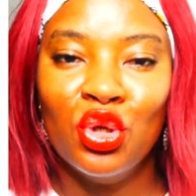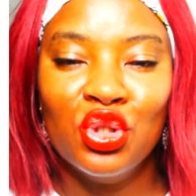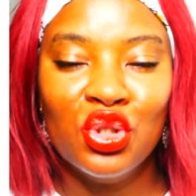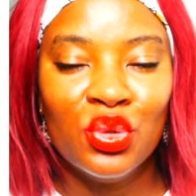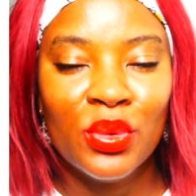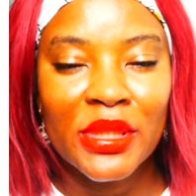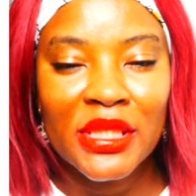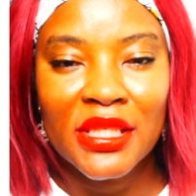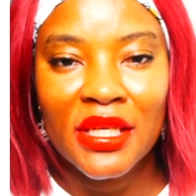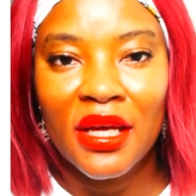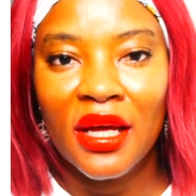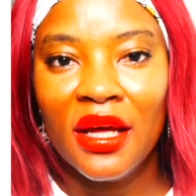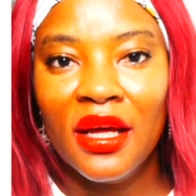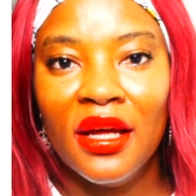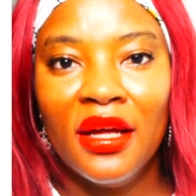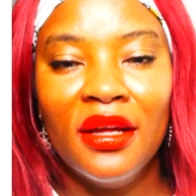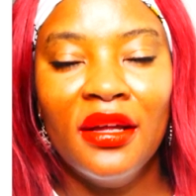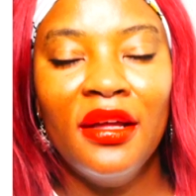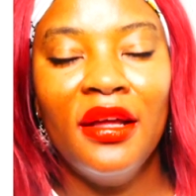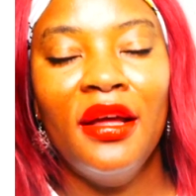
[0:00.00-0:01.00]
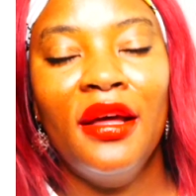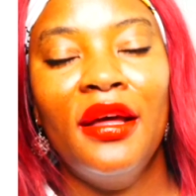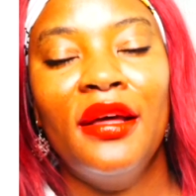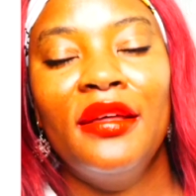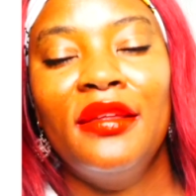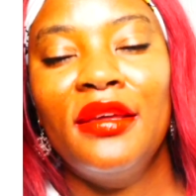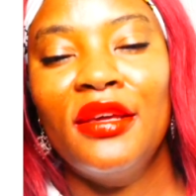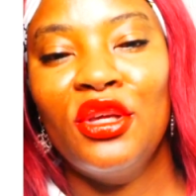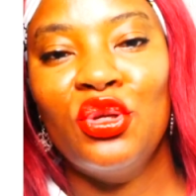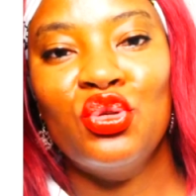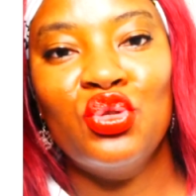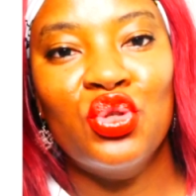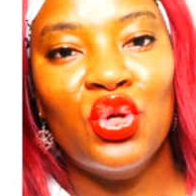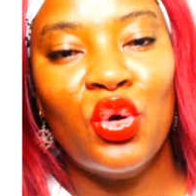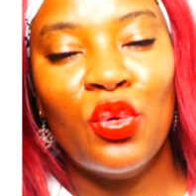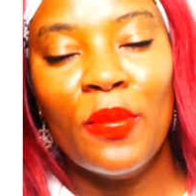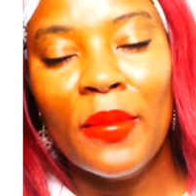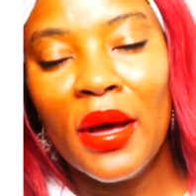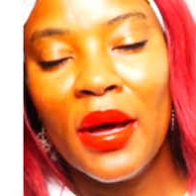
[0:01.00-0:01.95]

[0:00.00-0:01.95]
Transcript: on Twitter. Thank you so